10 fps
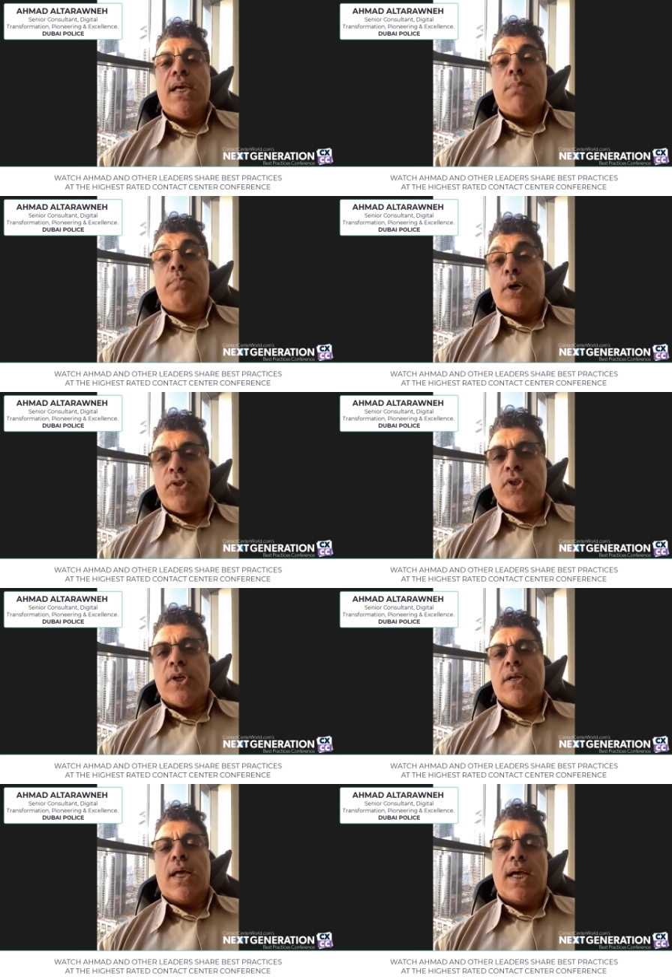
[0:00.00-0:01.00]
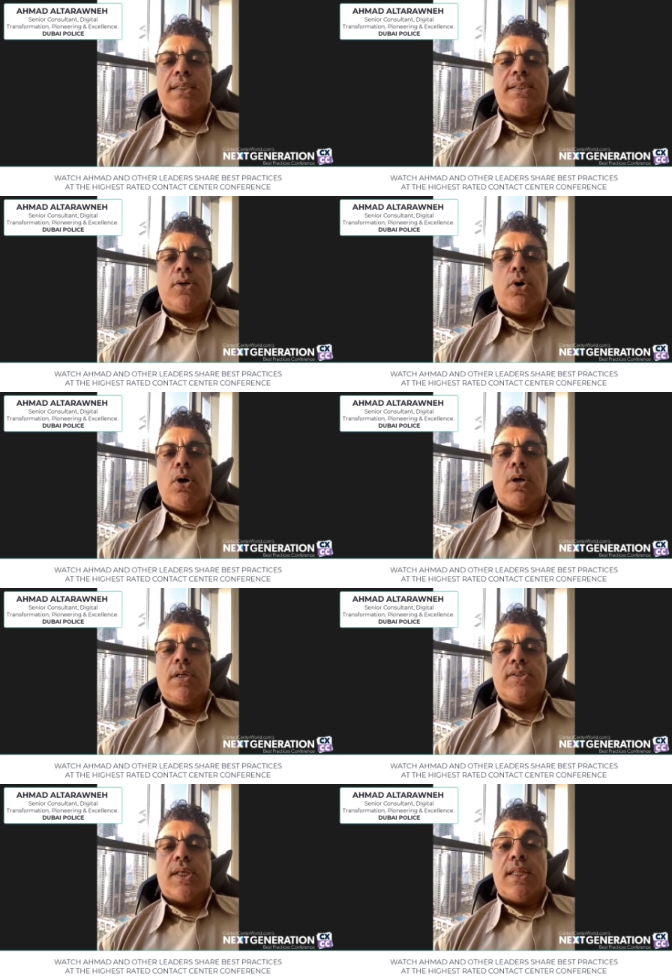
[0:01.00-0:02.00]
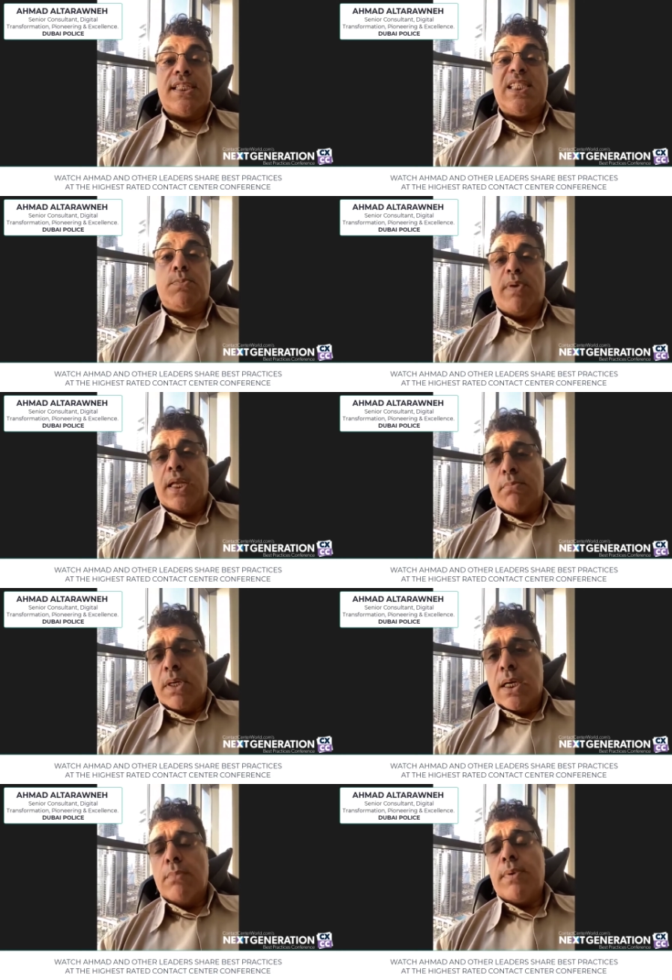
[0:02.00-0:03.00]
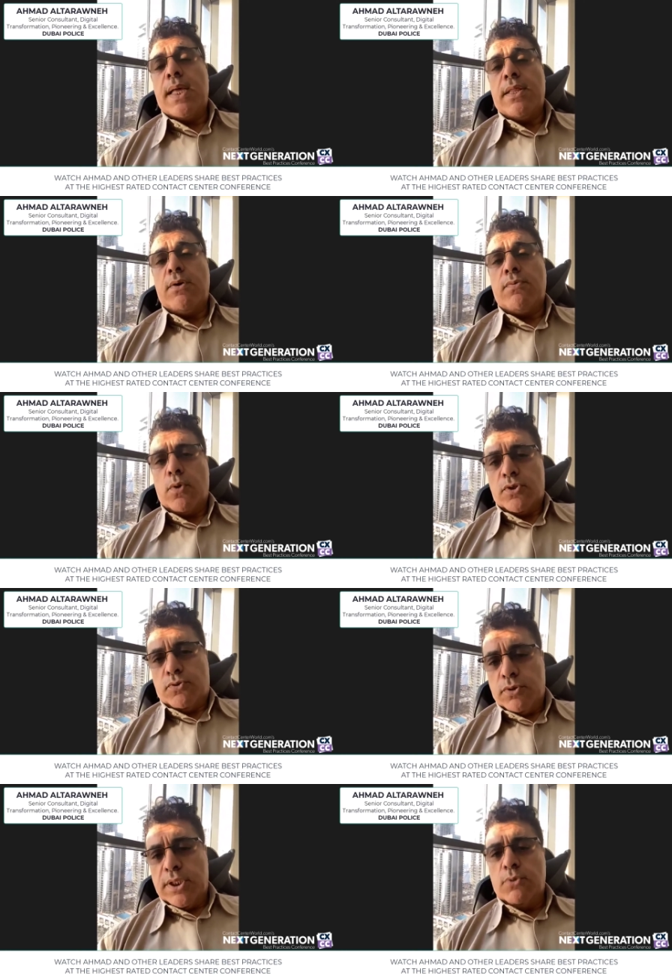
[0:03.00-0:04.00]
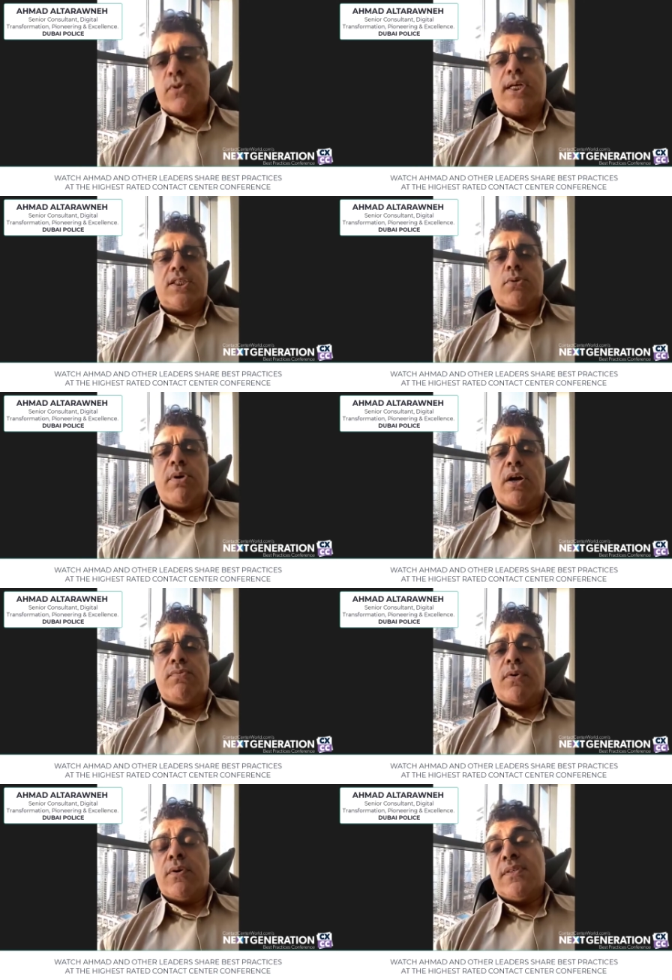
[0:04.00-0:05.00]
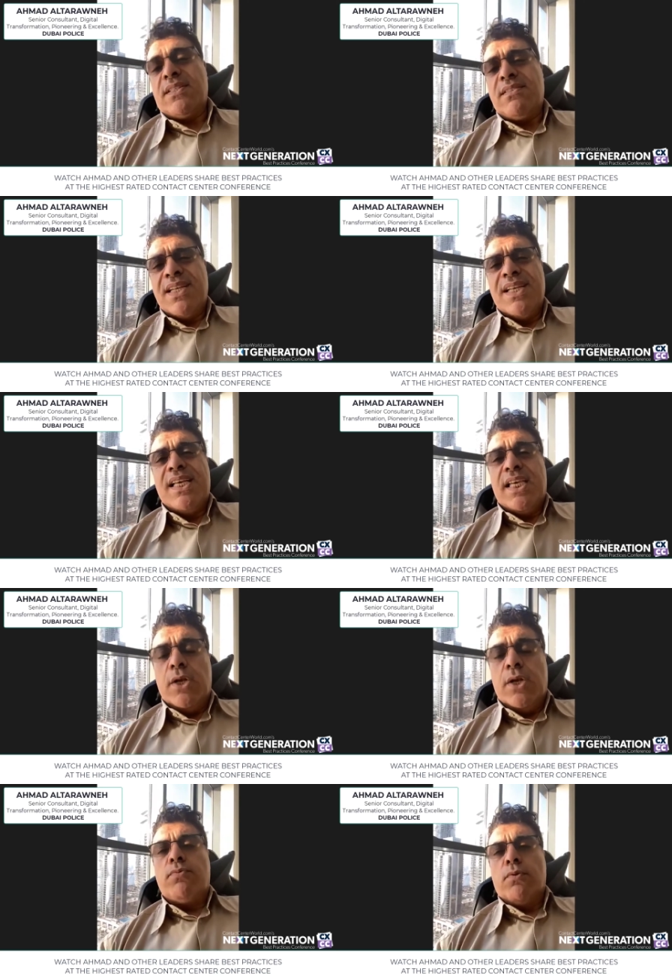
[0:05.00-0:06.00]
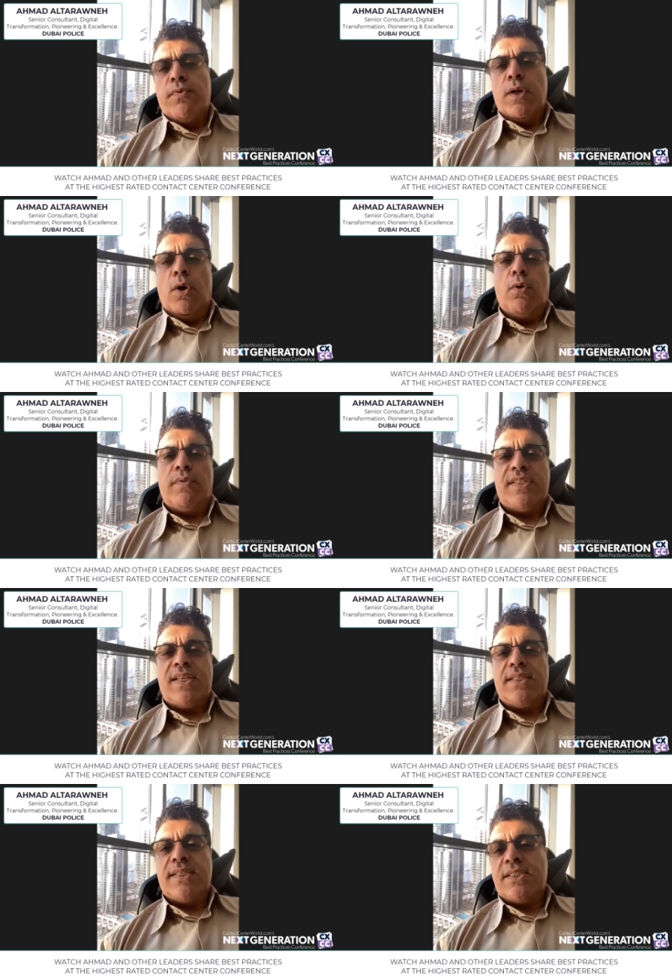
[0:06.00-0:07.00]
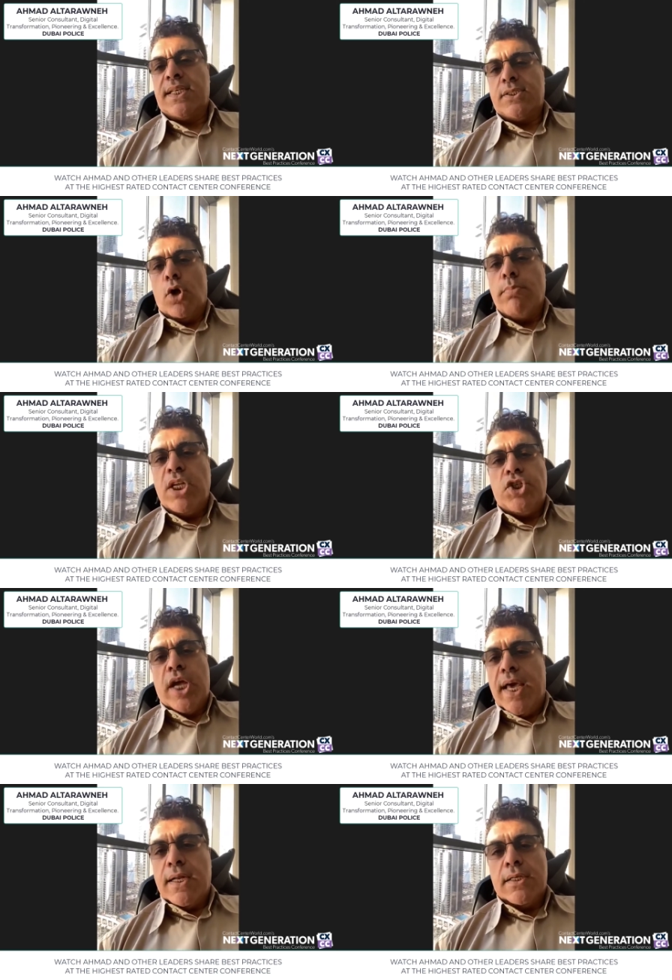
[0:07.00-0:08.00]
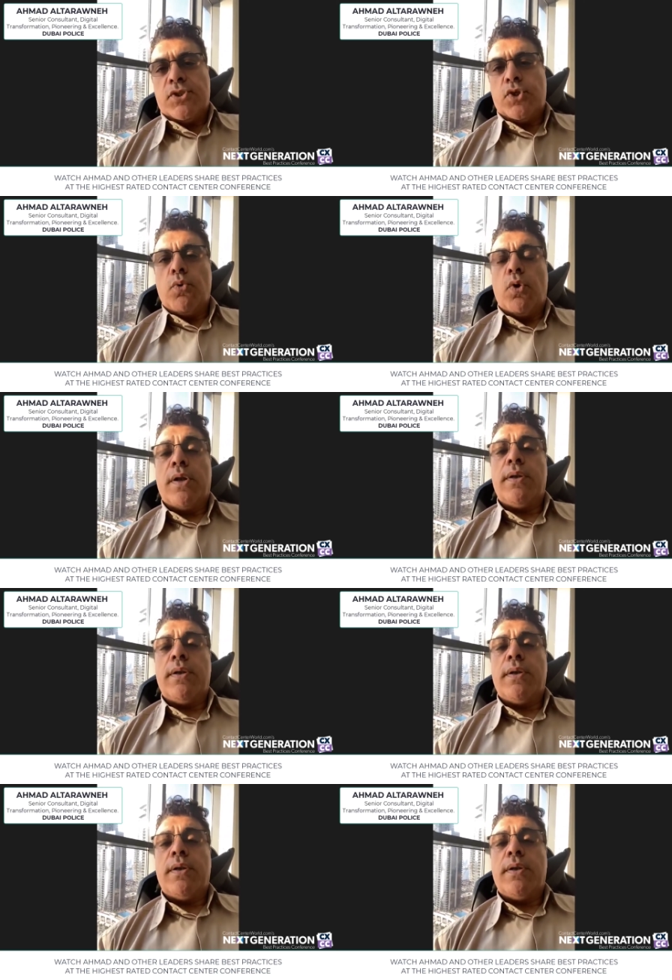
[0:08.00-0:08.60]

personalize the calls and then speed them up, and then of course reduce the customer effort and, you know, fulfill all these things such as omni-channel and so on.